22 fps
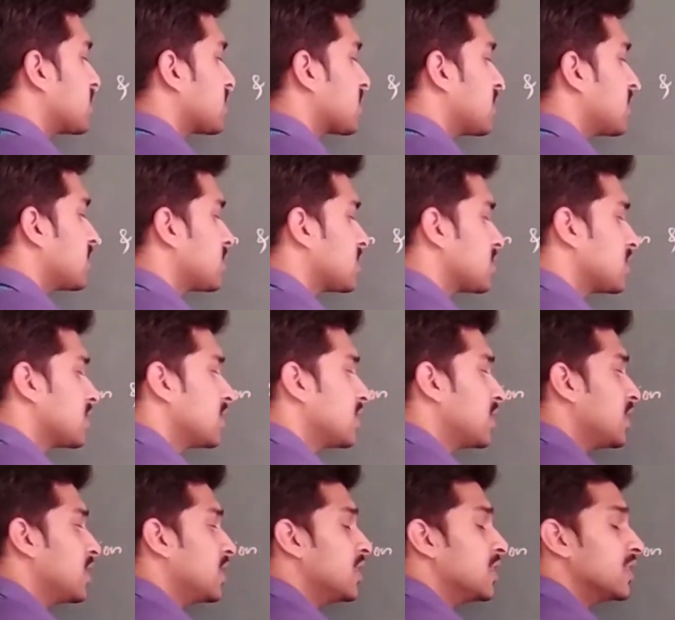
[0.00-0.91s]
discussed,
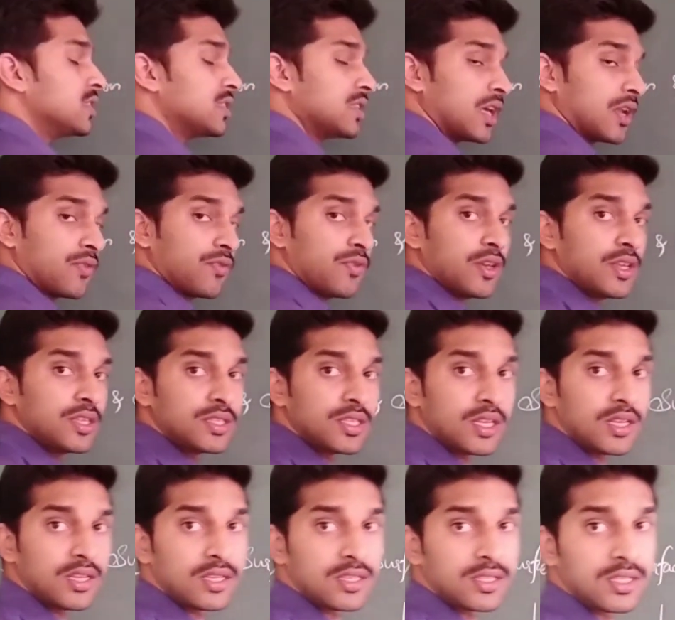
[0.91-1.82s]

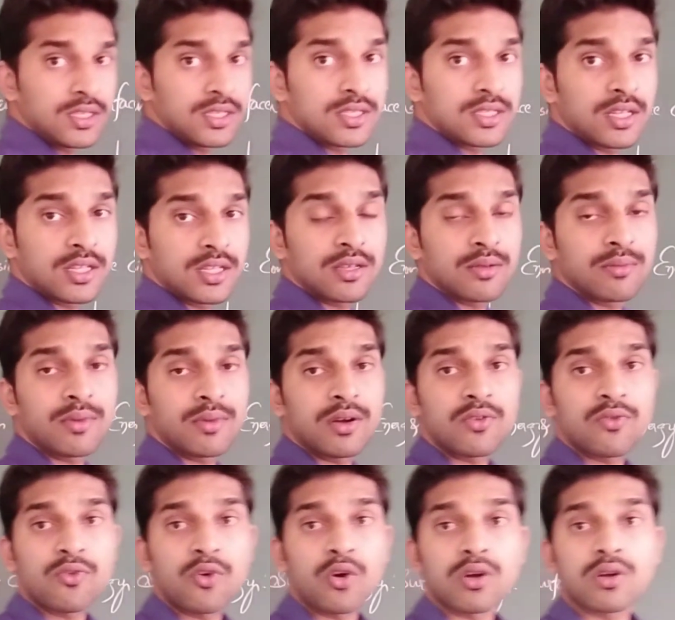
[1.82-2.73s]
surface energy is nothing
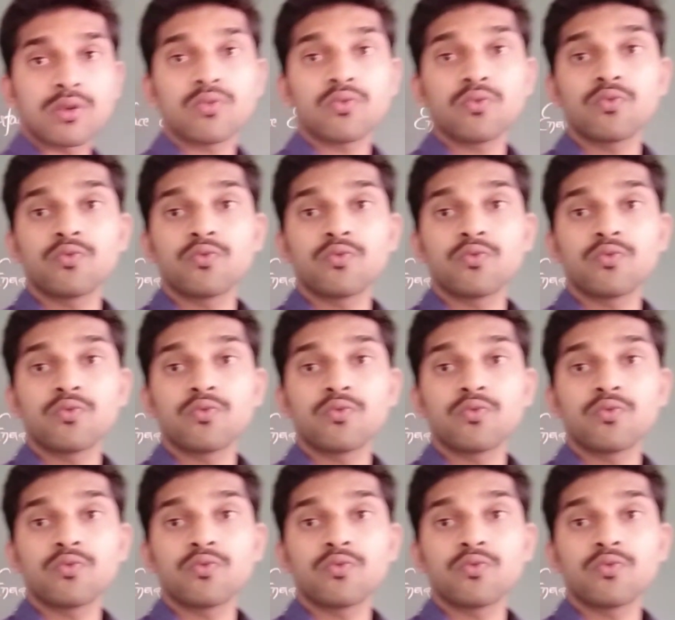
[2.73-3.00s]
but what?